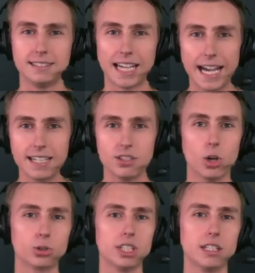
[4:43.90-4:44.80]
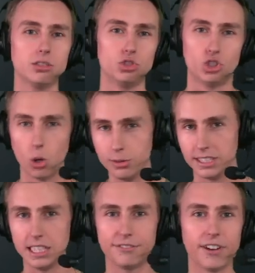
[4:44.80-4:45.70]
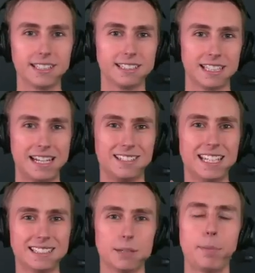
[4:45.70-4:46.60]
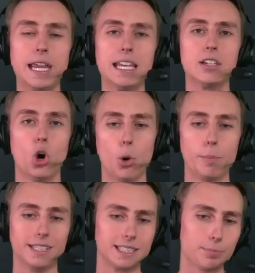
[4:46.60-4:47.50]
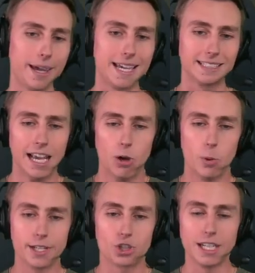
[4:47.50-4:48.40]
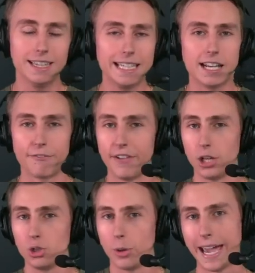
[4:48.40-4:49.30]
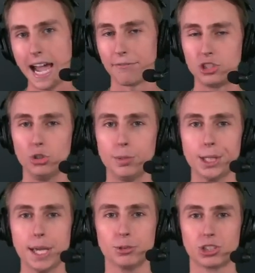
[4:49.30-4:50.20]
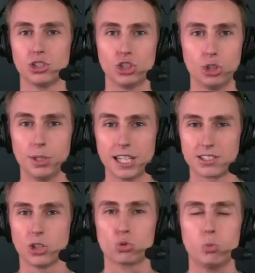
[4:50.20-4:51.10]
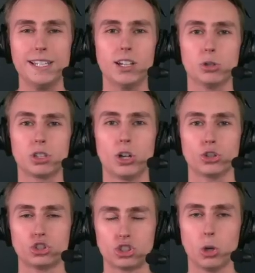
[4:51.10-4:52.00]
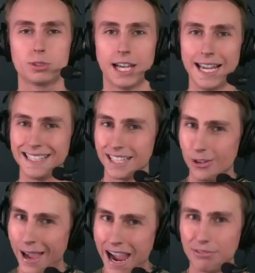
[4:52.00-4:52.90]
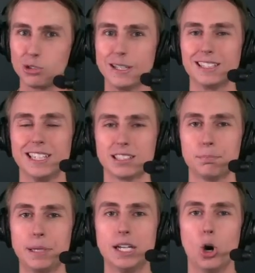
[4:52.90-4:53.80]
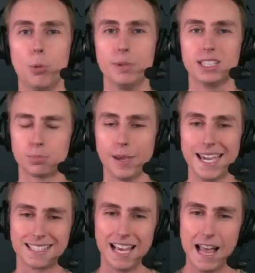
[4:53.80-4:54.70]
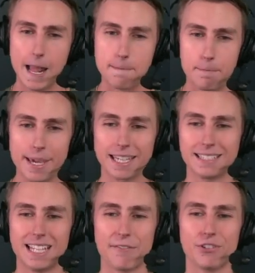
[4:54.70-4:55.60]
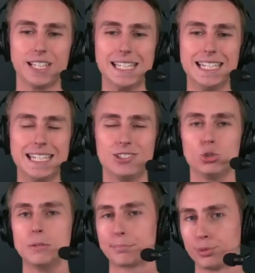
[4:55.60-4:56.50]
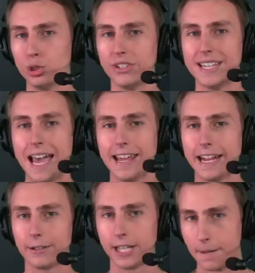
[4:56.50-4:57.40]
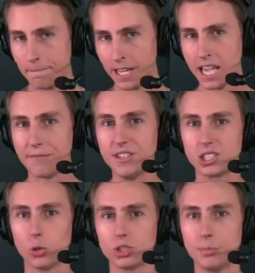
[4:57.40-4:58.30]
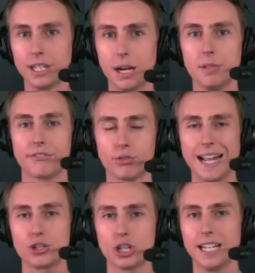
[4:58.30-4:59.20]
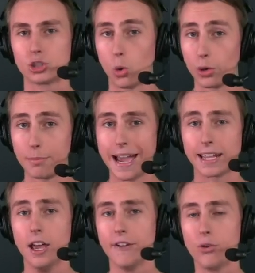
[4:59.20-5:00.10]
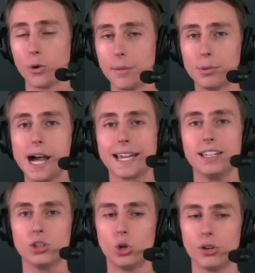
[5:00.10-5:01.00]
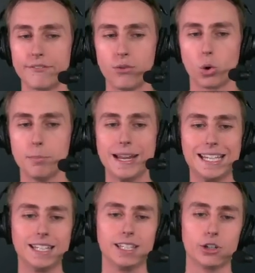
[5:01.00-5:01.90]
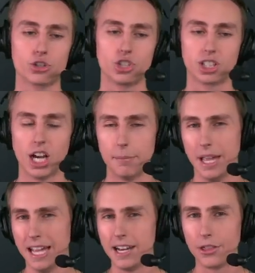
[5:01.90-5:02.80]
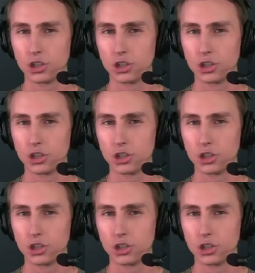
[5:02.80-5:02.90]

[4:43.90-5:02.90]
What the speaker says: diagnosing zone defenses and anticipating open space, which in the NFL you have to be able to do because those windows are so tight that you have to anticipate open space. And Pickett definitely needs to improve in that area if he's going to become the franchise quarterback for the black and gold for many years to come. Now, the